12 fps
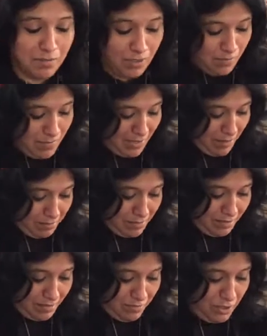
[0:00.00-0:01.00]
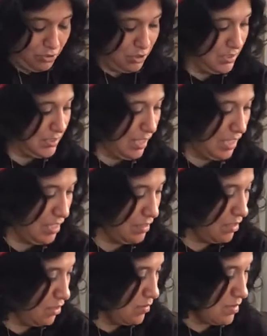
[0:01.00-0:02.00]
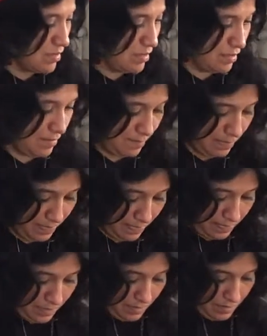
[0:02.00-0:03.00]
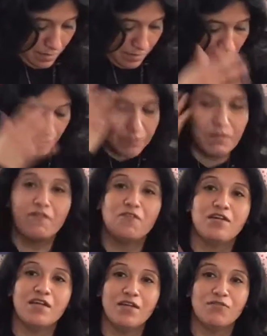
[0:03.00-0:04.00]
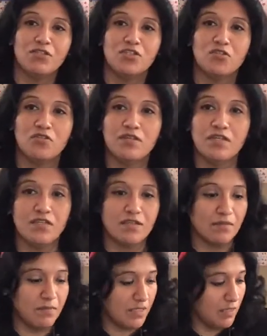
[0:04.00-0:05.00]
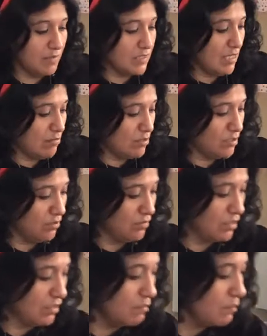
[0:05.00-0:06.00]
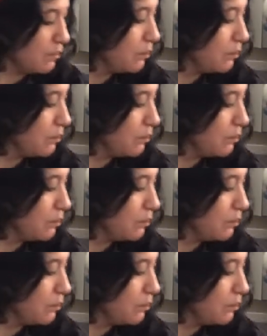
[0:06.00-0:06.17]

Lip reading: Can you make out exactly what they're saying though? Because before I was told that you can pick up the sound so good.